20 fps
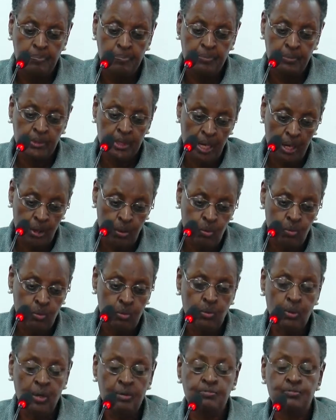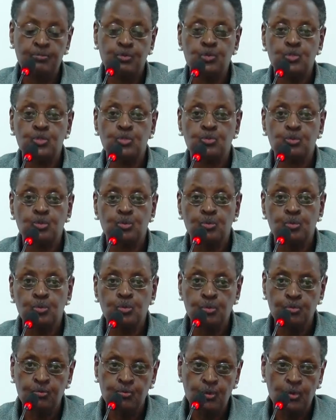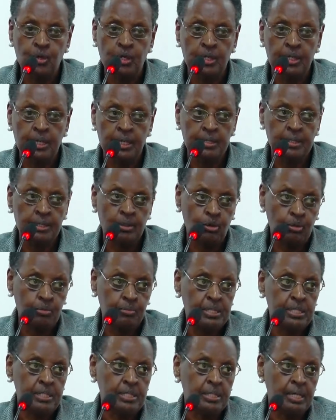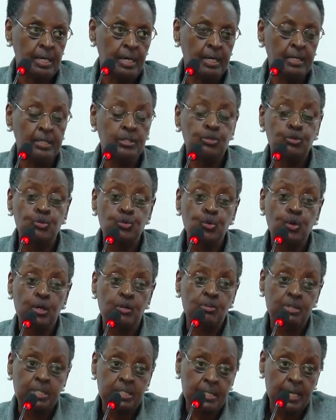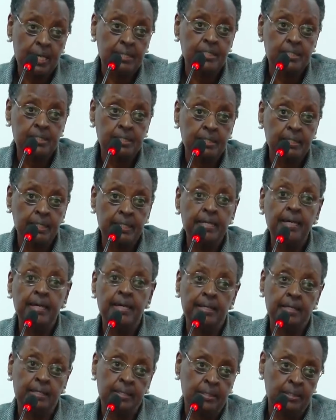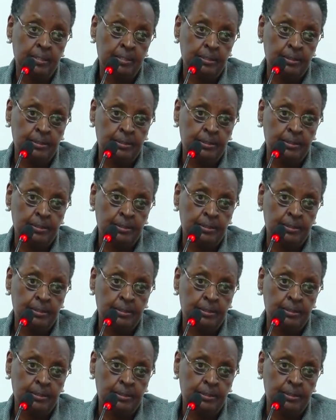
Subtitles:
Now we were forced to look for another committee and do a research again.